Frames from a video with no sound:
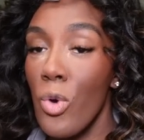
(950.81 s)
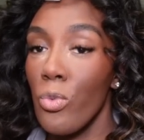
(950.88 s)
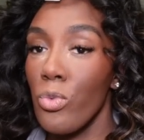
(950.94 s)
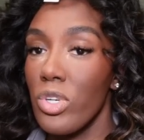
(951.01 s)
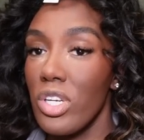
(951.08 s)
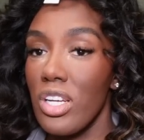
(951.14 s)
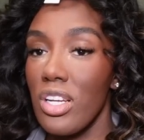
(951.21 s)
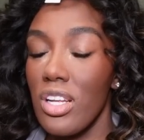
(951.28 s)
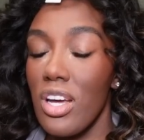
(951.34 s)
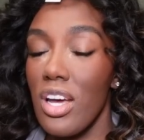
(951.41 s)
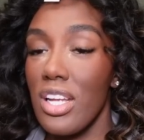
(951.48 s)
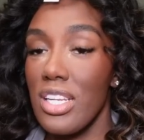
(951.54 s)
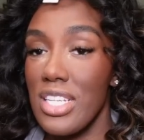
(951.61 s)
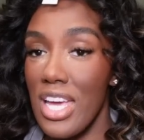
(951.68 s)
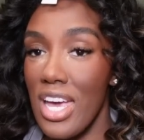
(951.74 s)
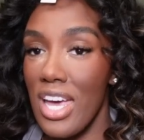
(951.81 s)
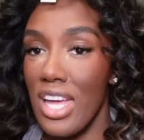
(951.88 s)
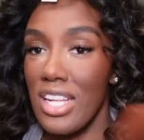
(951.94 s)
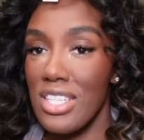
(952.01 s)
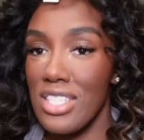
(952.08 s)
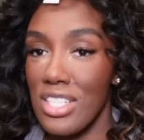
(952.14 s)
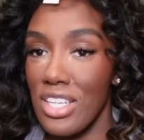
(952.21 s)
went on a
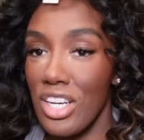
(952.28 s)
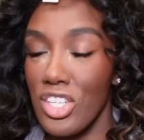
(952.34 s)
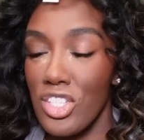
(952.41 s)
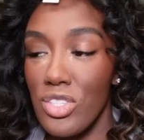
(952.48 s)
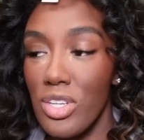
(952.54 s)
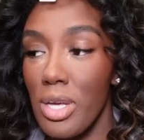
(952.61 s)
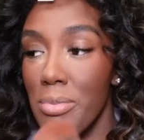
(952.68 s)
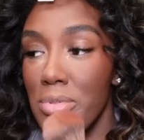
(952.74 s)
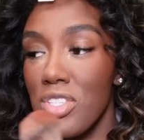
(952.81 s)
dad and son trip.